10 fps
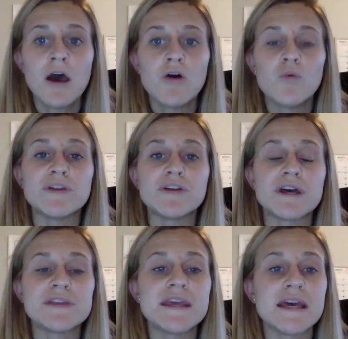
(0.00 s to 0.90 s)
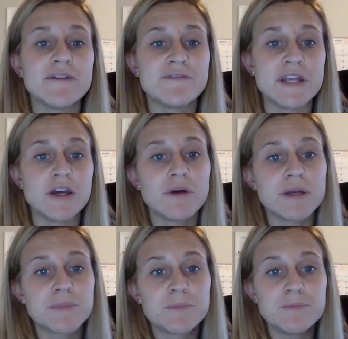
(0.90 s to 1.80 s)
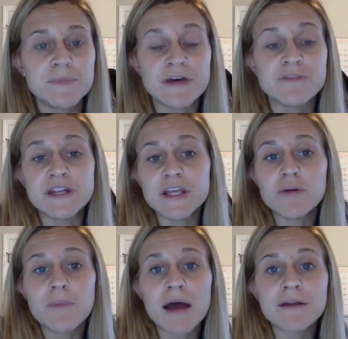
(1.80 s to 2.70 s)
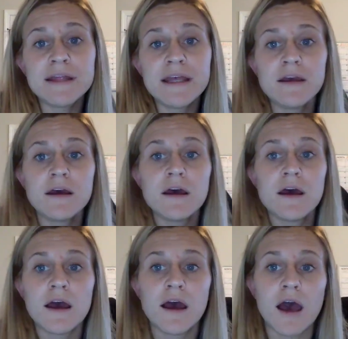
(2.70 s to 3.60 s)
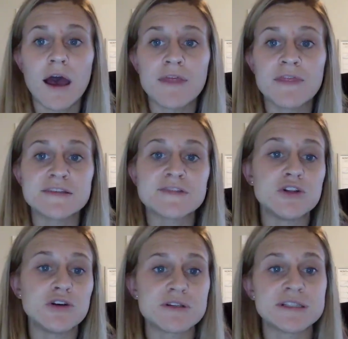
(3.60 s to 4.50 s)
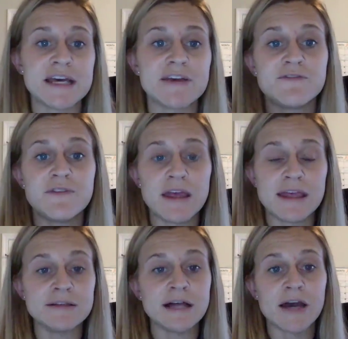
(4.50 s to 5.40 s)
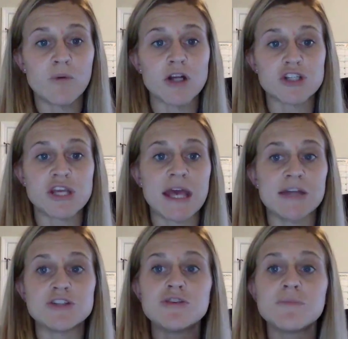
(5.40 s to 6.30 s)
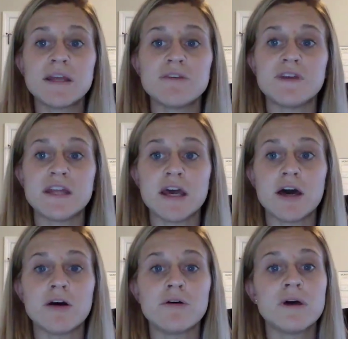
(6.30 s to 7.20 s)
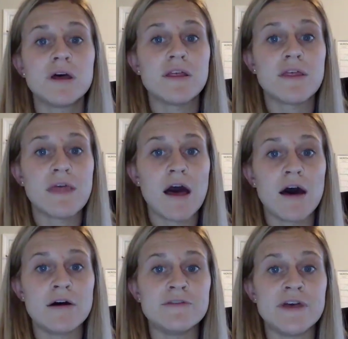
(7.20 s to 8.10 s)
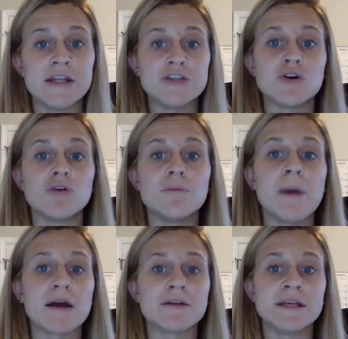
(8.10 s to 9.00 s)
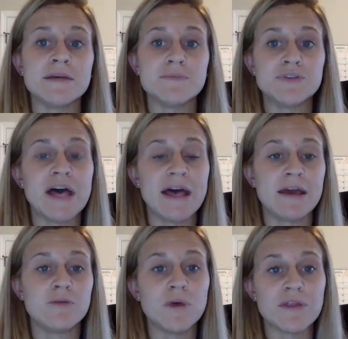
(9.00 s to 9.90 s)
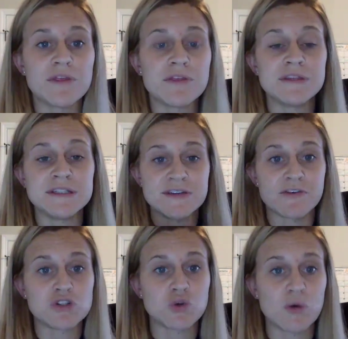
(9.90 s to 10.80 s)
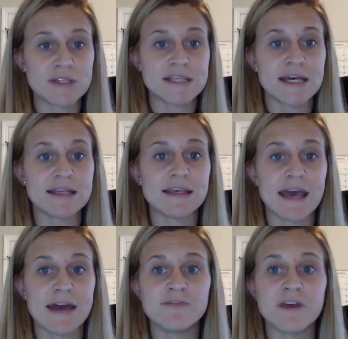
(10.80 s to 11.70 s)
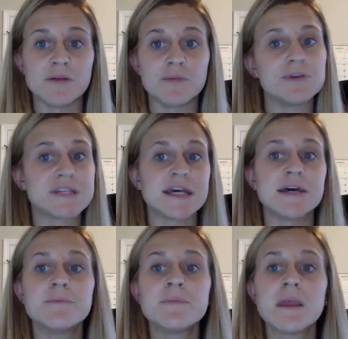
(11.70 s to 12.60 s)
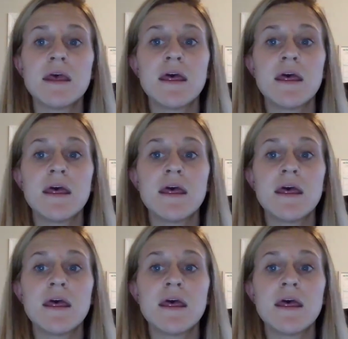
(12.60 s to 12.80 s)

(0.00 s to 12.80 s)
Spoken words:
When we look at the video modeling, this looked like Eli watching a 2-minute video of an adult modeling play with the different toys that he had available to him.